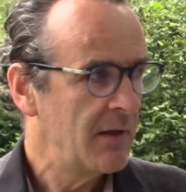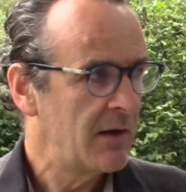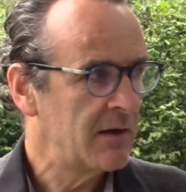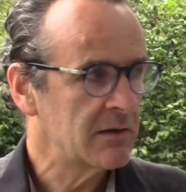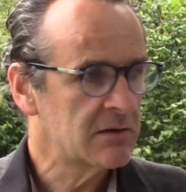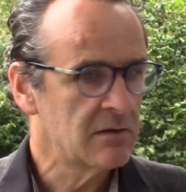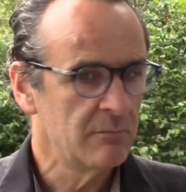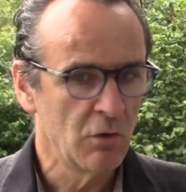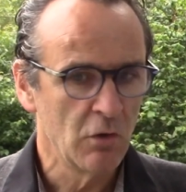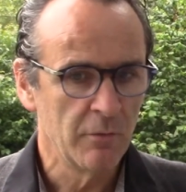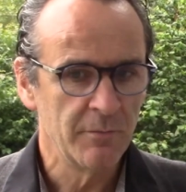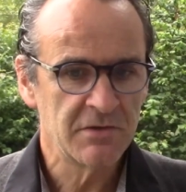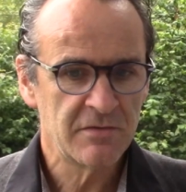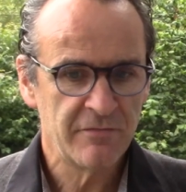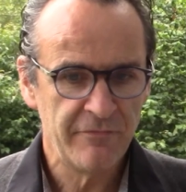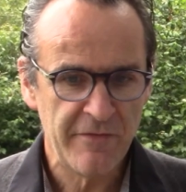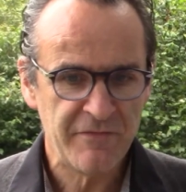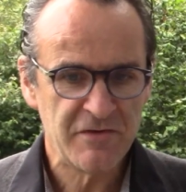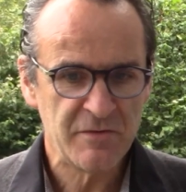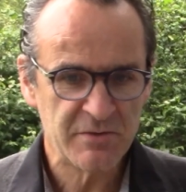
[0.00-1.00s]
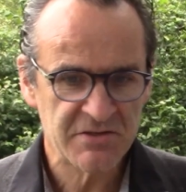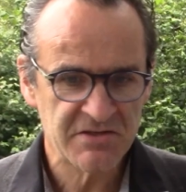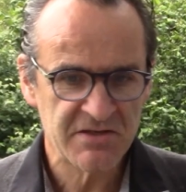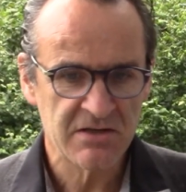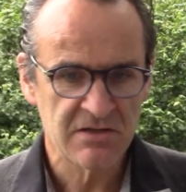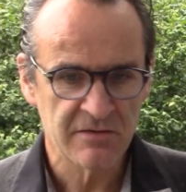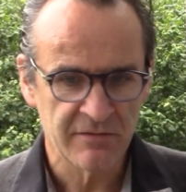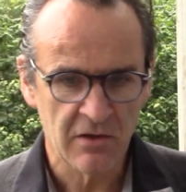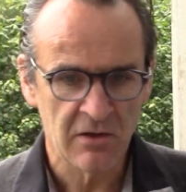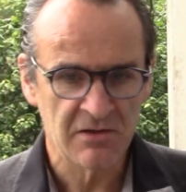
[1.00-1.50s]
And at the moment, fifty
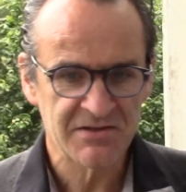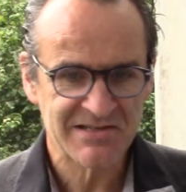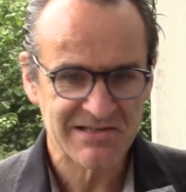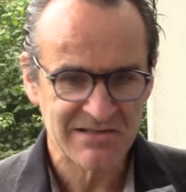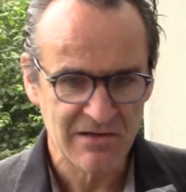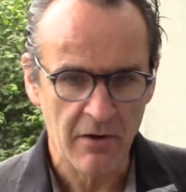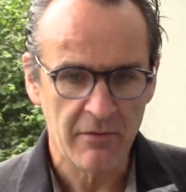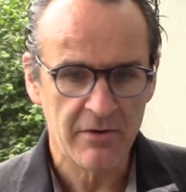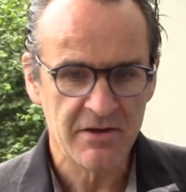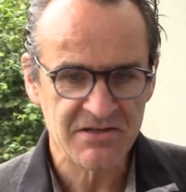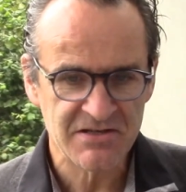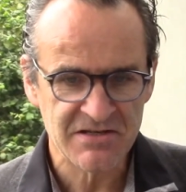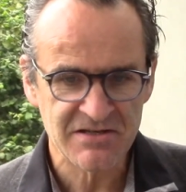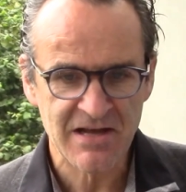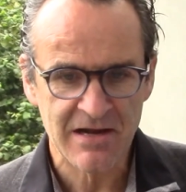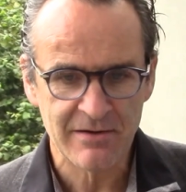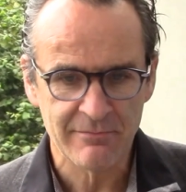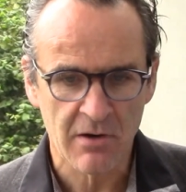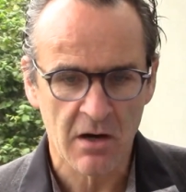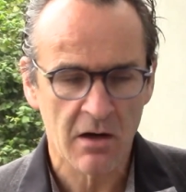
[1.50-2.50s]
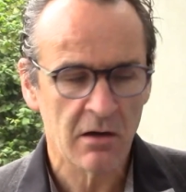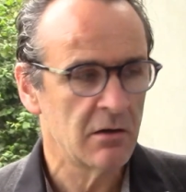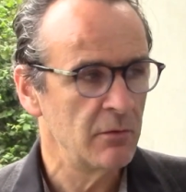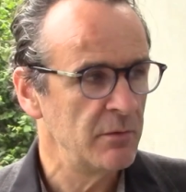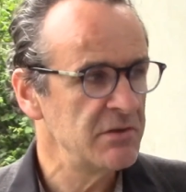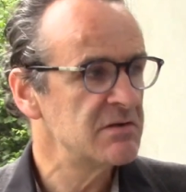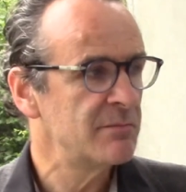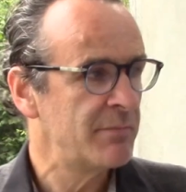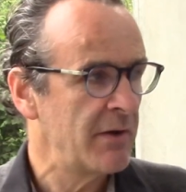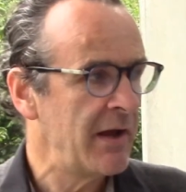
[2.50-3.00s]
percent of all slurries in Denmark
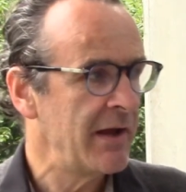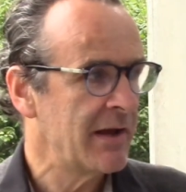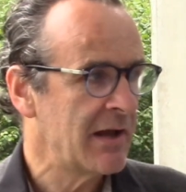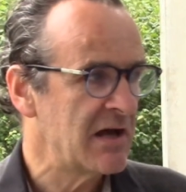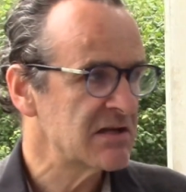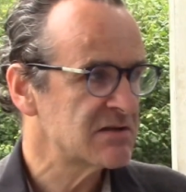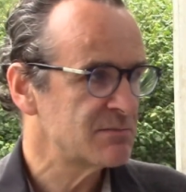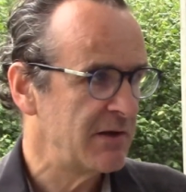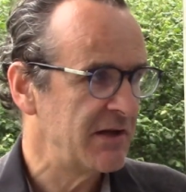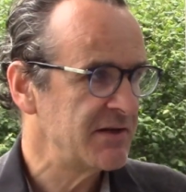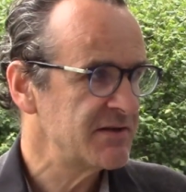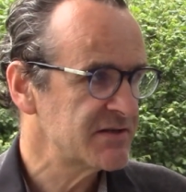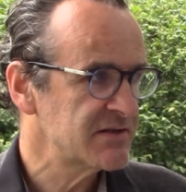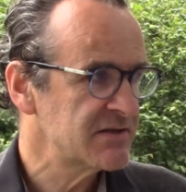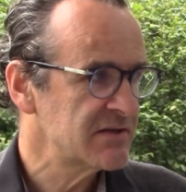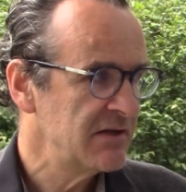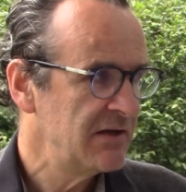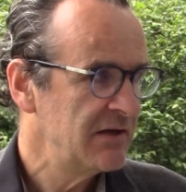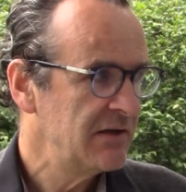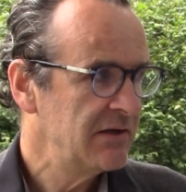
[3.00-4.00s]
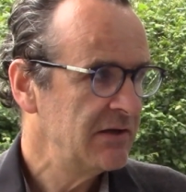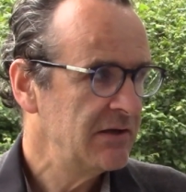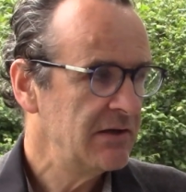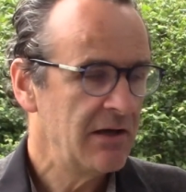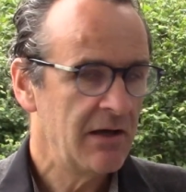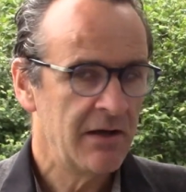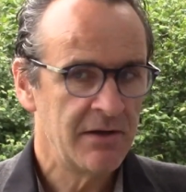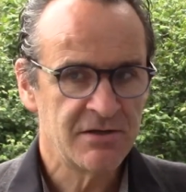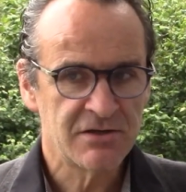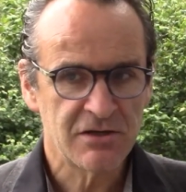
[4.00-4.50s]
go into biogas plants
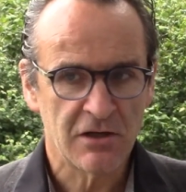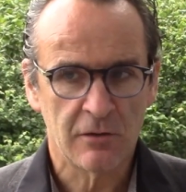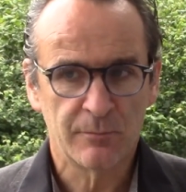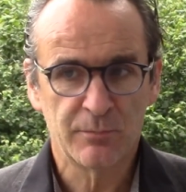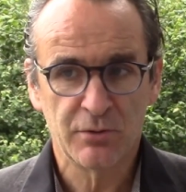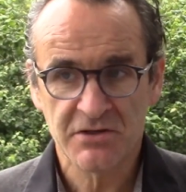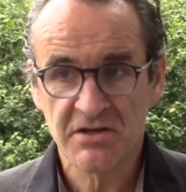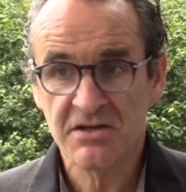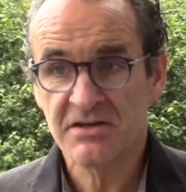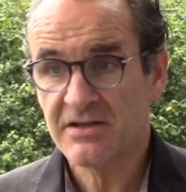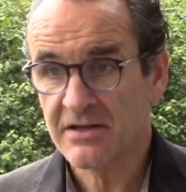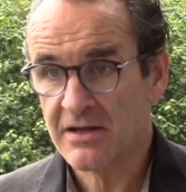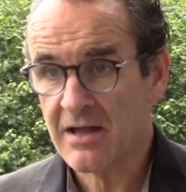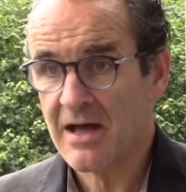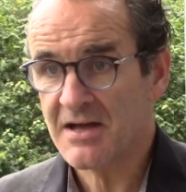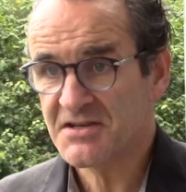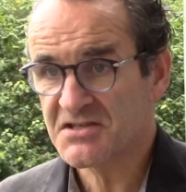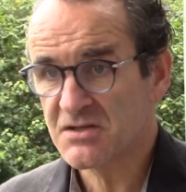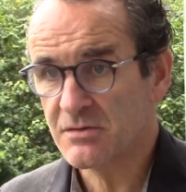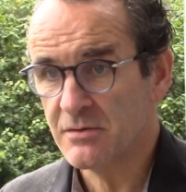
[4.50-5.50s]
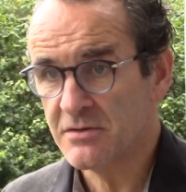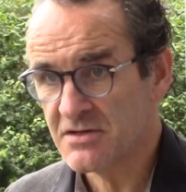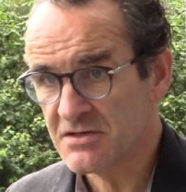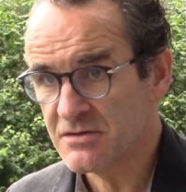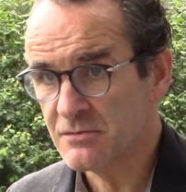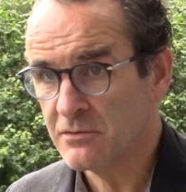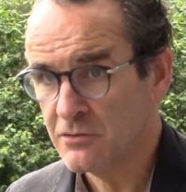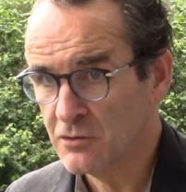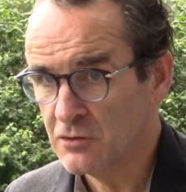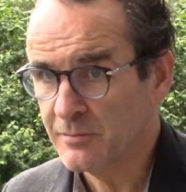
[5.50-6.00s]
mm-hmm. and are put into the gas grid
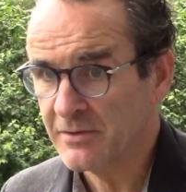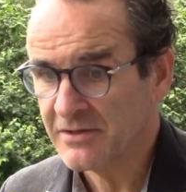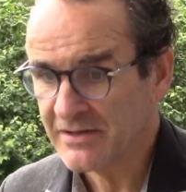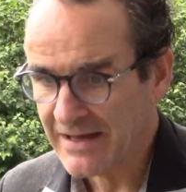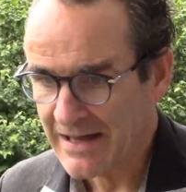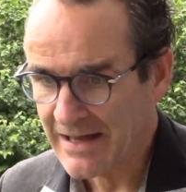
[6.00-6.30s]
as renewable